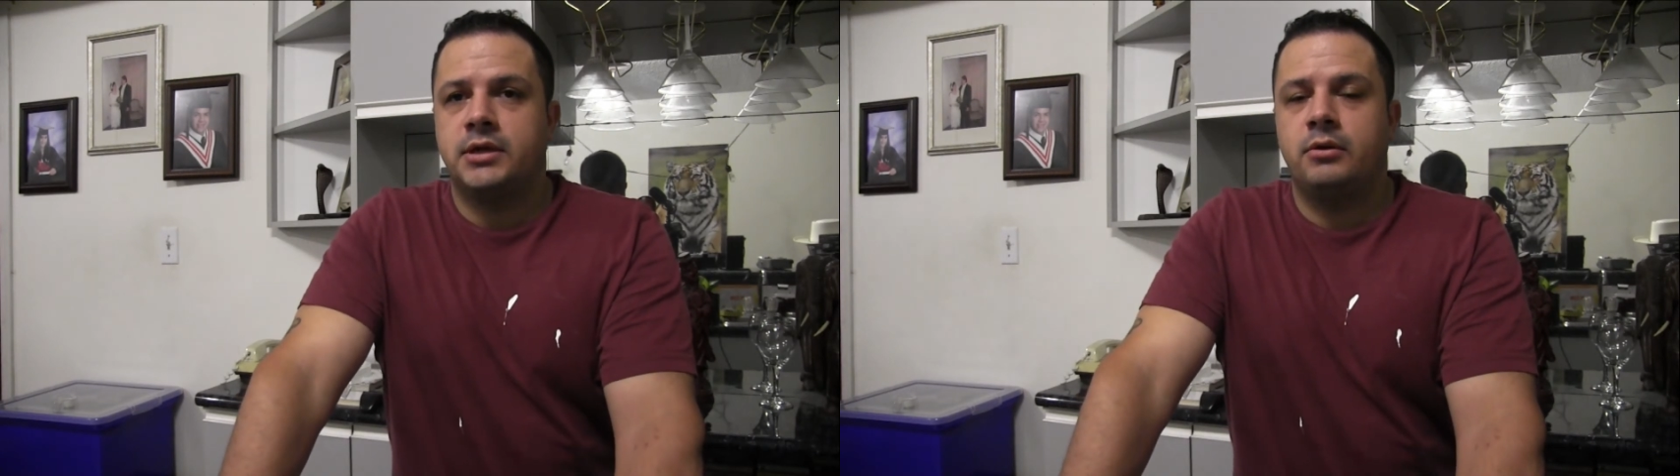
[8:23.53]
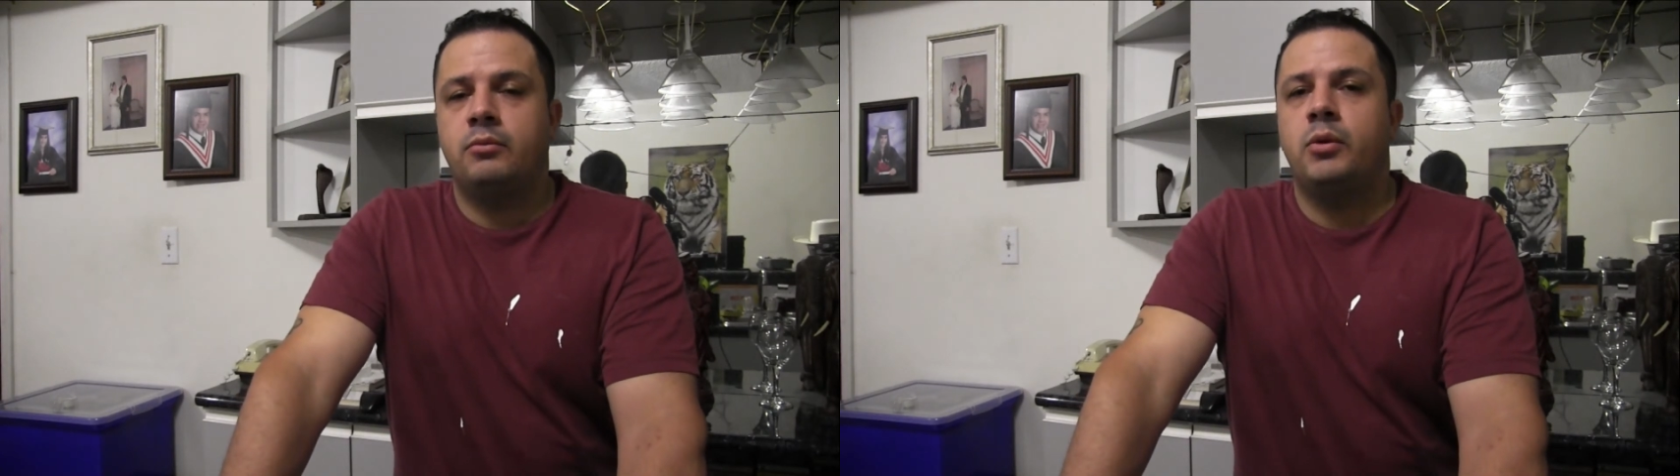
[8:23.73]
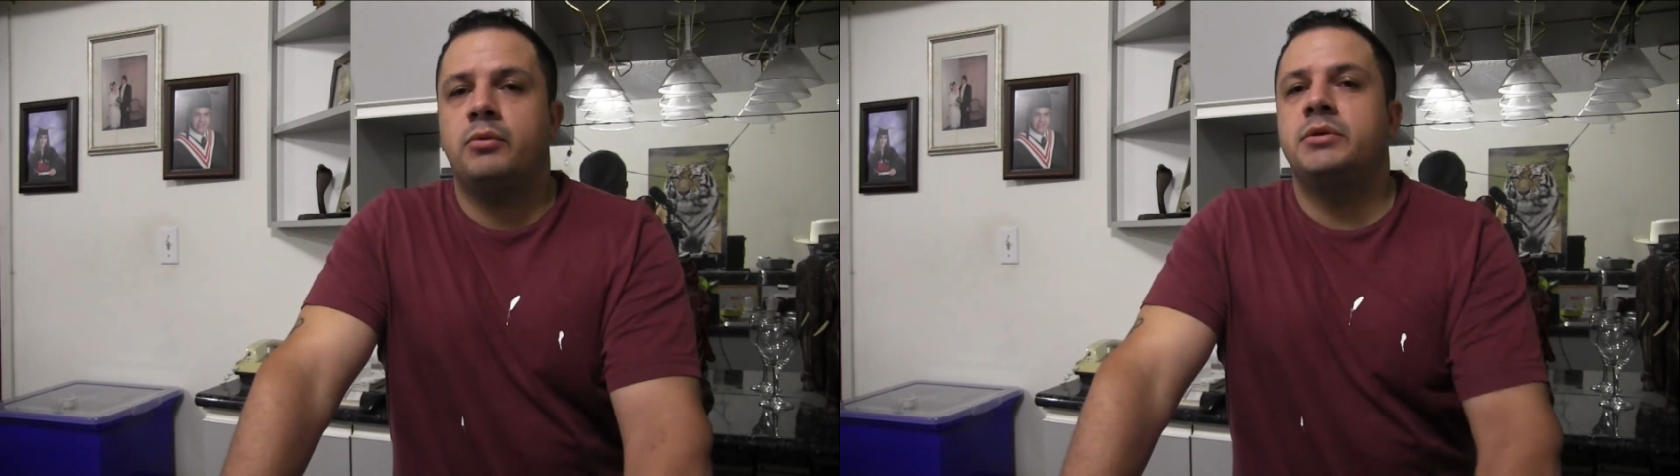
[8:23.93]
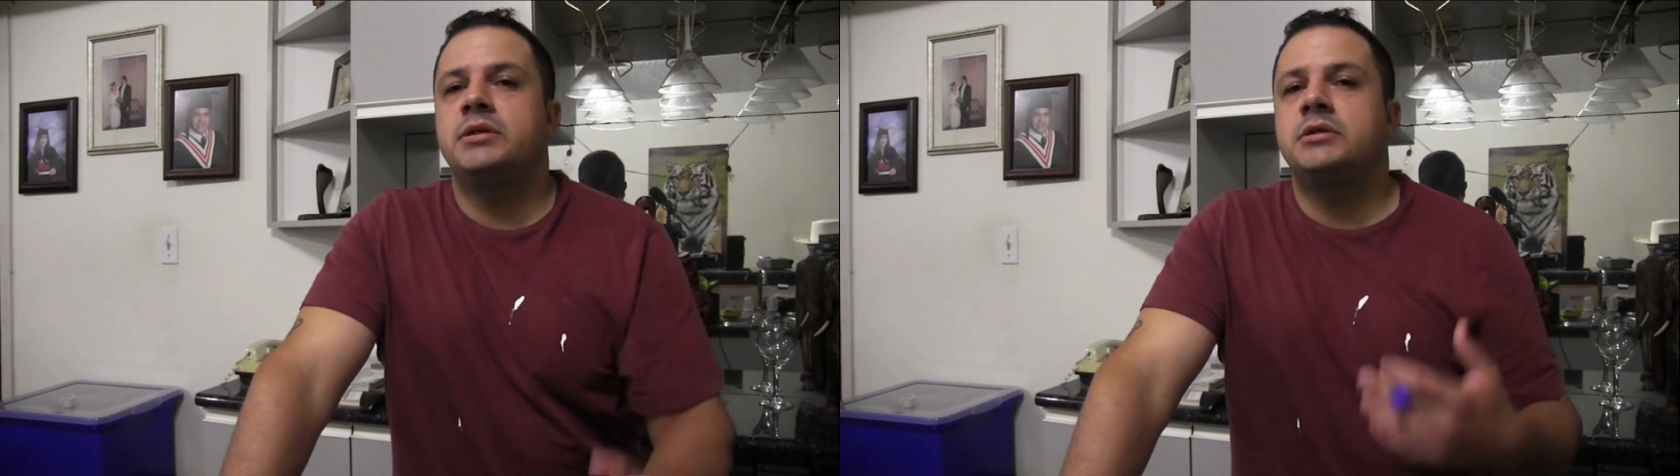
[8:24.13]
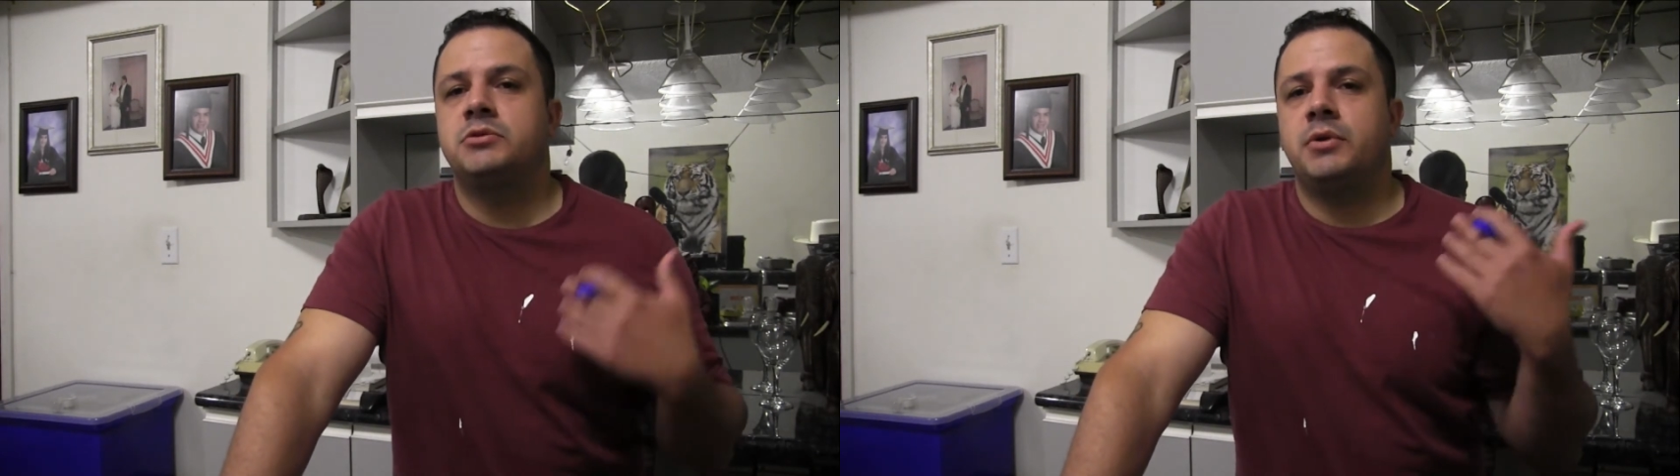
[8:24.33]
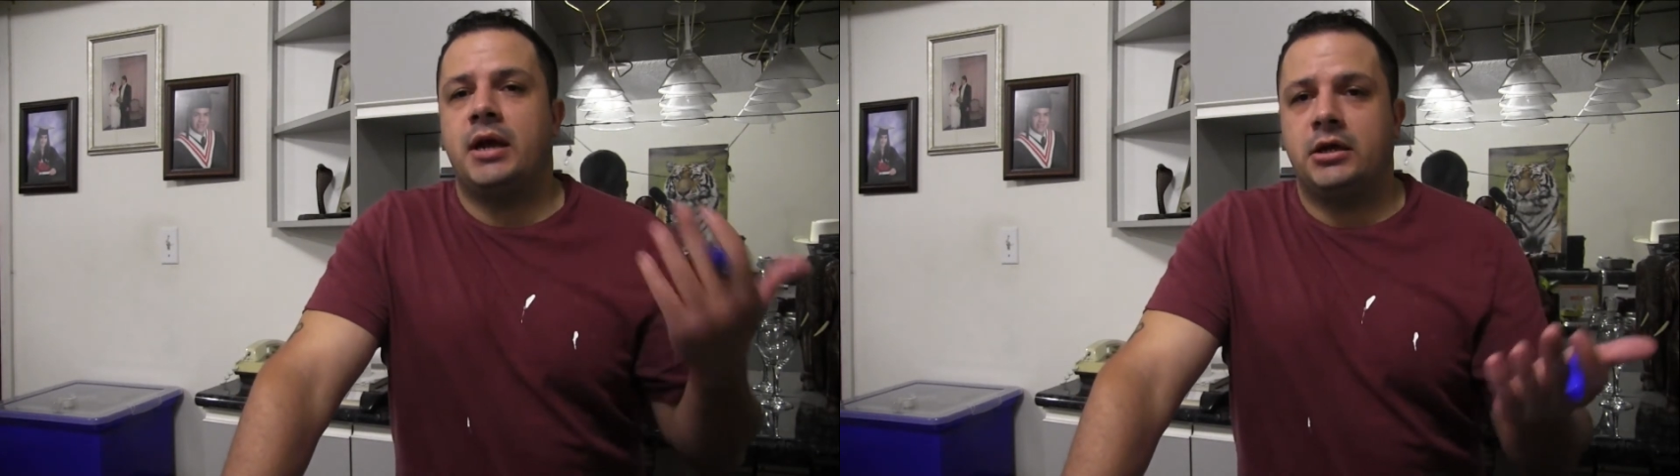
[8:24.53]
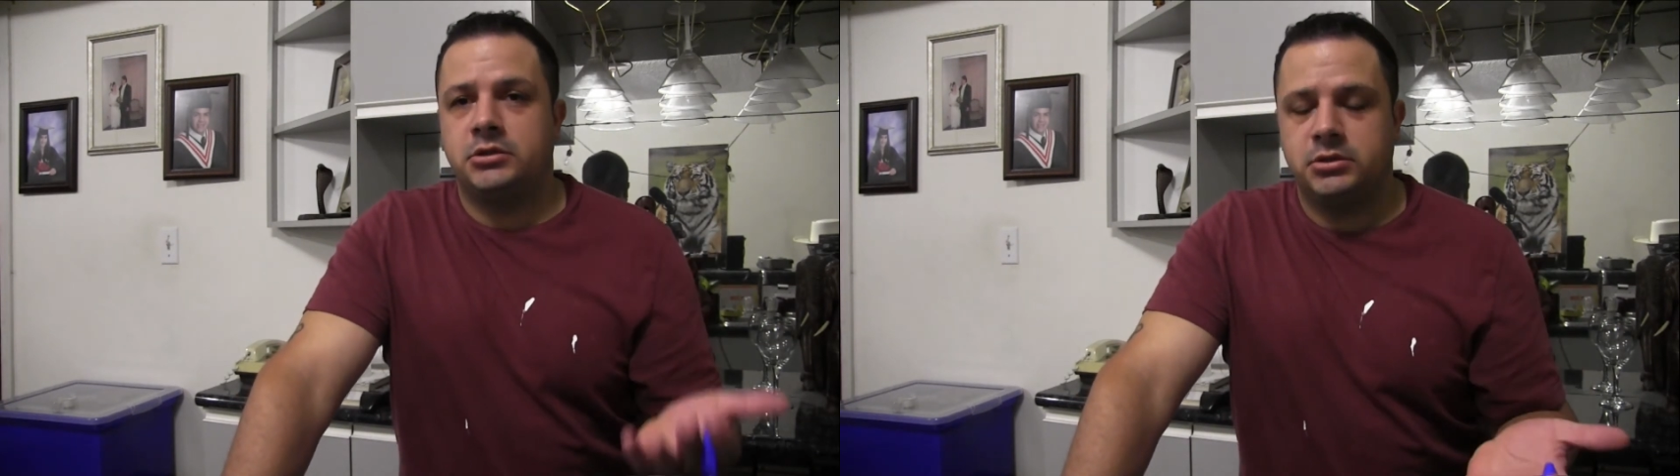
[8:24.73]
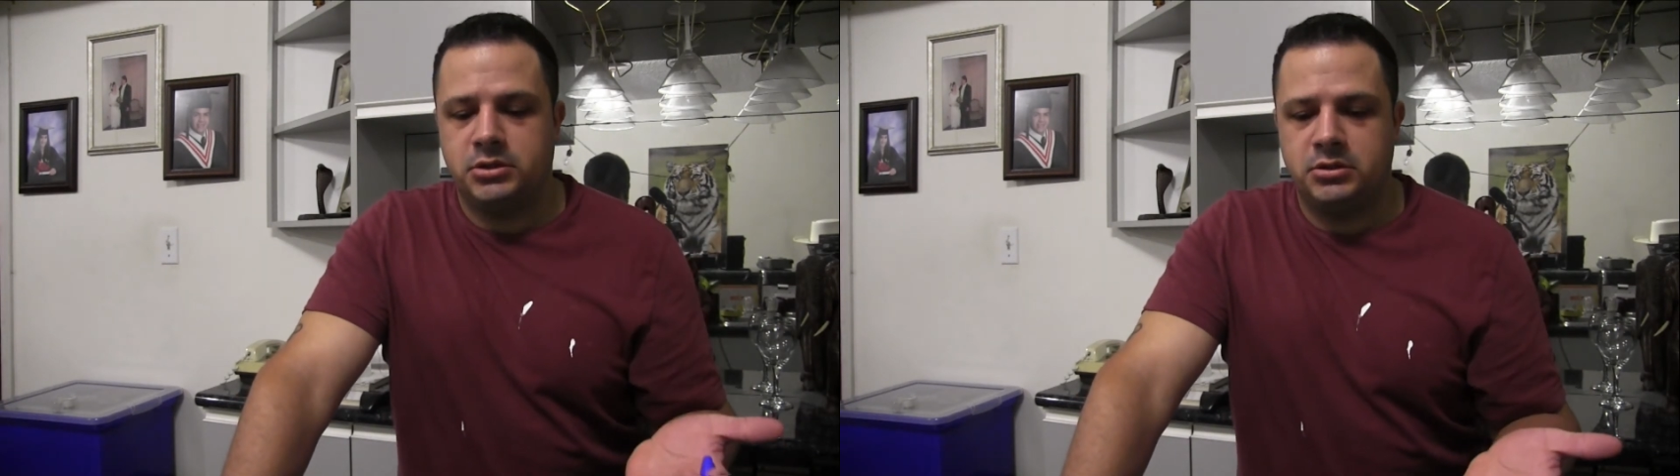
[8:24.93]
What was his reaction